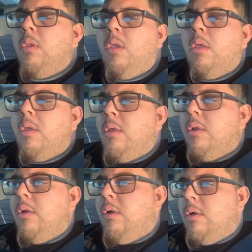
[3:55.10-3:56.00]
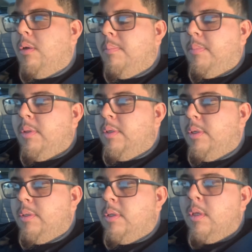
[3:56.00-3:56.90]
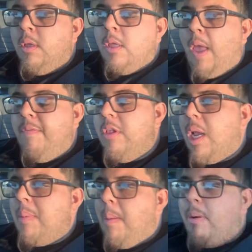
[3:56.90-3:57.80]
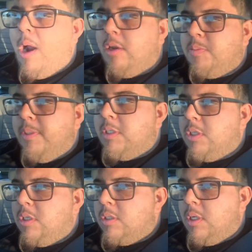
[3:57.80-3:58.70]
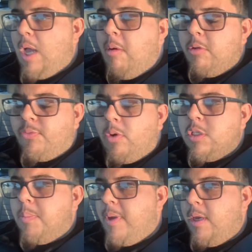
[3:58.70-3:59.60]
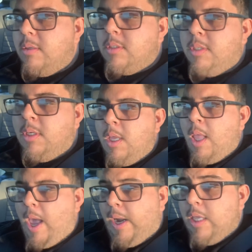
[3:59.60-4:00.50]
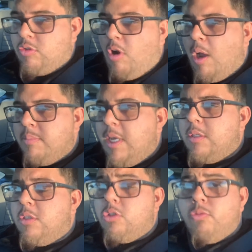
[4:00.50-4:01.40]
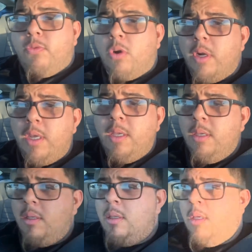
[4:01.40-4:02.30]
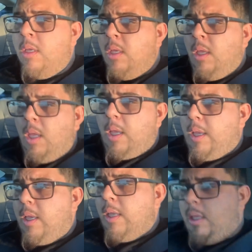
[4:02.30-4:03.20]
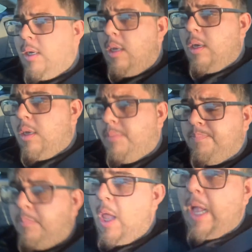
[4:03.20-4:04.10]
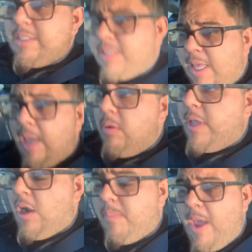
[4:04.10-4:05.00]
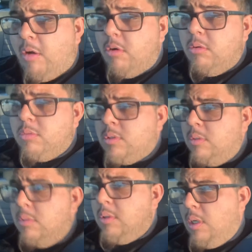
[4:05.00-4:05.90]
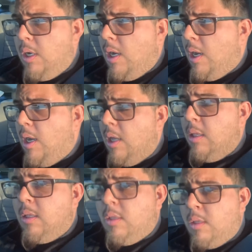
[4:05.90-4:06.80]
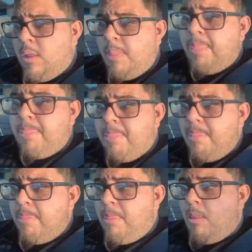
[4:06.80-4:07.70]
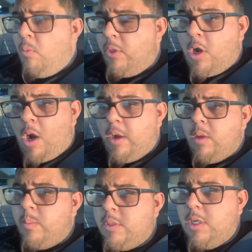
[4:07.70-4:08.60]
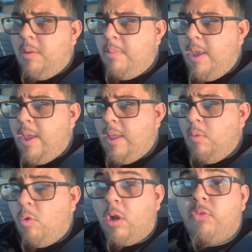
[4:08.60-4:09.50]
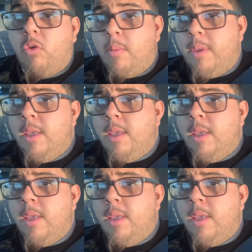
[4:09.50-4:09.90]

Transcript: And um, if you look at my progress pictures, I was 400 pounds and I dropped down to 240. And uh, I did that with county macros, uh, the cardio regime that worked for me,